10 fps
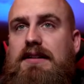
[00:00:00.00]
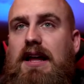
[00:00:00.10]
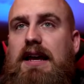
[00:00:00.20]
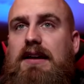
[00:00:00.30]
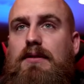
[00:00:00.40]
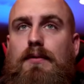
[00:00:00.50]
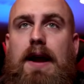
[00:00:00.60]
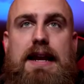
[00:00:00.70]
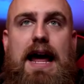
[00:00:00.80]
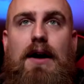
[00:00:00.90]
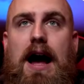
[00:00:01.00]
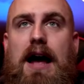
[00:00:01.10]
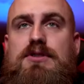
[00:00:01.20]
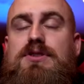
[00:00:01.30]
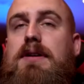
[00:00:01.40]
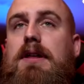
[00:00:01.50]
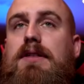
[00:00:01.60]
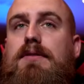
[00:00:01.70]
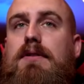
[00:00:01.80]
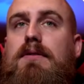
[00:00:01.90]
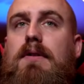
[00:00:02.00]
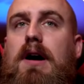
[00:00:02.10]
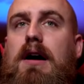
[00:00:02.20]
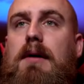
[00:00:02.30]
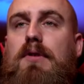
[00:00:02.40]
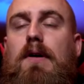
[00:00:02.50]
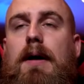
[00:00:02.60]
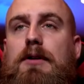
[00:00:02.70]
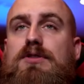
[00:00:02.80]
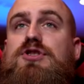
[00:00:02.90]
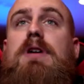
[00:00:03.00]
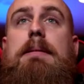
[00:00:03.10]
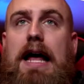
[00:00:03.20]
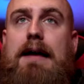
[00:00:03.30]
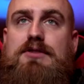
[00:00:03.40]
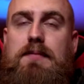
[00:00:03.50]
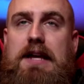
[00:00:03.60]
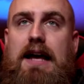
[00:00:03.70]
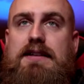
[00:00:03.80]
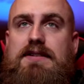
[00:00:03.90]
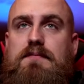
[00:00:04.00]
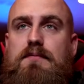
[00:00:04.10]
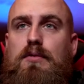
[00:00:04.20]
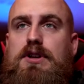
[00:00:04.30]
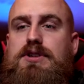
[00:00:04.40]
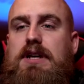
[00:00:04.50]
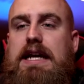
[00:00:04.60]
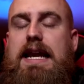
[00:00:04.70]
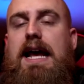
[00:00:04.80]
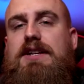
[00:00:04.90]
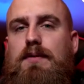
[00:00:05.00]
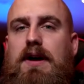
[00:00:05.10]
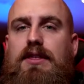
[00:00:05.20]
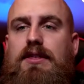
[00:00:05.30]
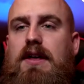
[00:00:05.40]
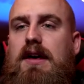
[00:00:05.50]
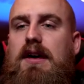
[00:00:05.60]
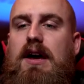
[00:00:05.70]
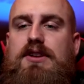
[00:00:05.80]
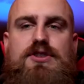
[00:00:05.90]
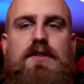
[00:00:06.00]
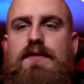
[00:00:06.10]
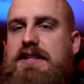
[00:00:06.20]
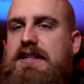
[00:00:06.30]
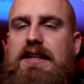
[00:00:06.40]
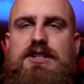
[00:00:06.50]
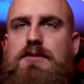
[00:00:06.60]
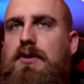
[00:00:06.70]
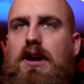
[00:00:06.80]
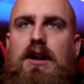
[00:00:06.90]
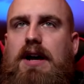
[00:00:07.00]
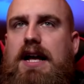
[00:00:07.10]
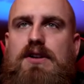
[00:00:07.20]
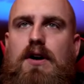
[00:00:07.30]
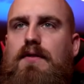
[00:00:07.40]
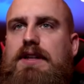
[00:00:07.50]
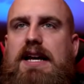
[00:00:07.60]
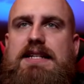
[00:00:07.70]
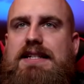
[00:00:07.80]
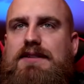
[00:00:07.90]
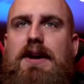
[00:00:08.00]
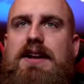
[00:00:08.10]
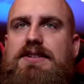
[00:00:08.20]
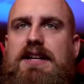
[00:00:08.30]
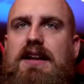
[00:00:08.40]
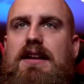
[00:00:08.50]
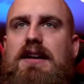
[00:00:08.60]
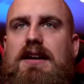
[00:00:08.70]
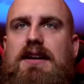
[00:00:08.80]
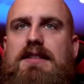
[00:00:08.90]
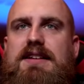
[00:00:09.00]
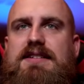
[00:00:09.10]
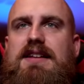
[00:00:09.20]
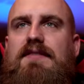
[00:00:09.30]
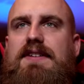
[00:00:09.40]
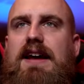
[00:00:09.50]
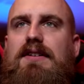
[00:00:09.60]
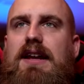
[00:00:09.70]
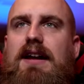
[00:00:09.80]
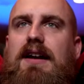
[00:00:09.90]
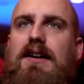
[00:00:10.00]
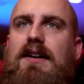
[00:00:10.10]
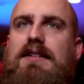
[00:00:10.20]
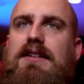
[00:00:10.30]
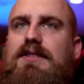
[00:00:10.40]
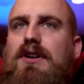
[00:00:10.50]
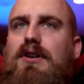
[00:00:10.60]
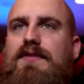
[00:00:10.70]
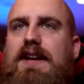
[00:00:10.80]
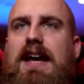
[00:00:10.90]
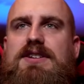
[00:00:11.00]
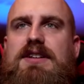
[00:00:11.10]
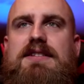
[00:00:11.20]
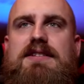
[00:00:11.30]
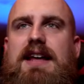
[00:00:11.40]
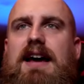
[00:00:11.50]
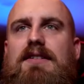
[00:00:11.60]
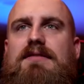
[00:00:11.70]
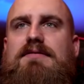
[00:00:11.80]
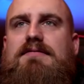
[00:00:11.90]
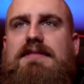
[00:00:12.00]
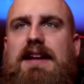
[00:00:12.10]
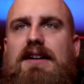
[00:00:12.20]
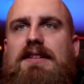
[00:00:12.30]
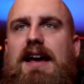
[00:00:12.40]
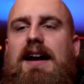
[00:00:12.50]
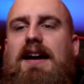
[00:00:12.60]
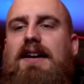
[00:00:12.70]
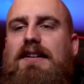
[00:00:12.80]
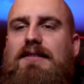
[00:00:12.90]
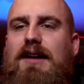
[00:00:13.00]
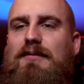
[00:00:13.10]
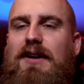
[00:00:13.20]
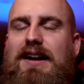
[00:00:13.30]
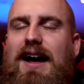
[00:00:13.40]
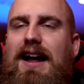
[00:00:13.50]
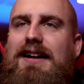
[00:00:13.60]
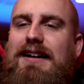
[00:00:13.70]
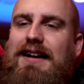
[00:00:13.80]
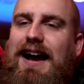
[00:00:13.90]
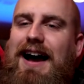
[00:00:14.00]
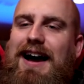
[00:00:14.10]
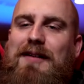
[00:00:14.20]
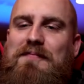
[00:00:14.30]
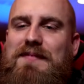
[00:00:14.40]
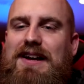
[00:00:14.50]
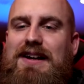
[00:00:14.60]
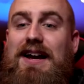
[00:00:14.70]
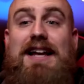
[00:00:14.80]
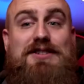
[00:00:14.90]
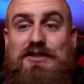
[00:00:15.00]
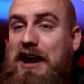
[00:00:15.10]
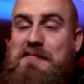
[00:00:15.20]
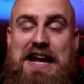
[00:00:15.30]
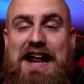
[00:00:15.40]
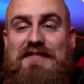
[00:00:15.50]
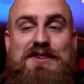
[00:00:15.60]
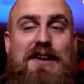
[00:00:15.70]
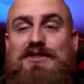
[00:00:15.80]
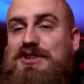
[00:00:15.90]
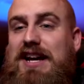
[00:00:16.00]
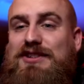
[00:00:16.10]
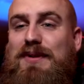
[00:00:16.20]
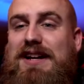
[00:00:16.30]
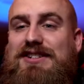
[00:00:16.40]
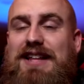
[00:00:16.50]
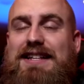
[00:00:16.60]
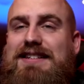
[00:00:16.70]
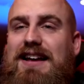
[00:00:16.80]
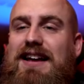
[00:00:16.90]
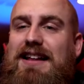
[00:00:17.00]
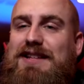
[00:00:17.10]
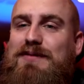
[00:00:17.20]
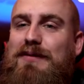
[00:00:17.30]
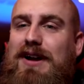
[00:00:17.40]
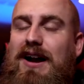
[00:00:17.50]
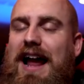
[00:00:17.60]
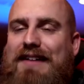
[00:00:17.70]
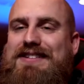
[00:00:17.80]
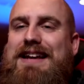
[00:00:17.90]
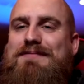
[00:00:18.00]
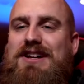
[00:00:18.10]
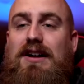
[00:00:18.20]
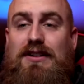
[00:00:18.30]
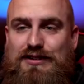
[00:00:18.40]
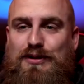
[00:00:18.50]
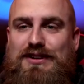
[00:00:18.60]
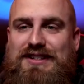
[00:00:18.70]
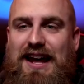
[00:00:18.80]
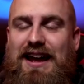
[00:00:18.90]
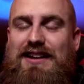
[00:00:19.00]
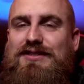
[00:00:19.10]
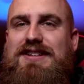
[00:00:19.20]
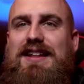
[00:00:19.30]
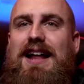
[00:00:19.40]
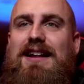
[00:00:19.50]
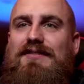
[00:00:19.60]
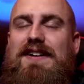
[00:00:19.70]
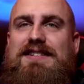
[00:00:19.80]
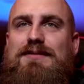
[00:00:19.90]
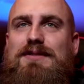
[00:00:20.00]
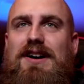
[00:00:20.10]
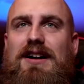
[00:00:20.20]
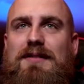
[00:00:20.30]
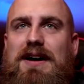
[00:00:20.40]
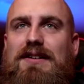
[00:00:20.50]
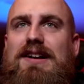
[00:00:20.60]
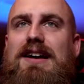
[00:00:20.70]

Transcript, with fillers: Like right now, I'm streaming through a program called Streamlabs OBS, which connects with a service that lets you put on all kinds of overlays. That's why you're seeing this stuff down here and little notifications down down there and, and whatnot. Um, Instagram again, if you if you check Twitch, that's uh, that's where we are. FCMG underscore stay, and you'll see that interface that we're talking about.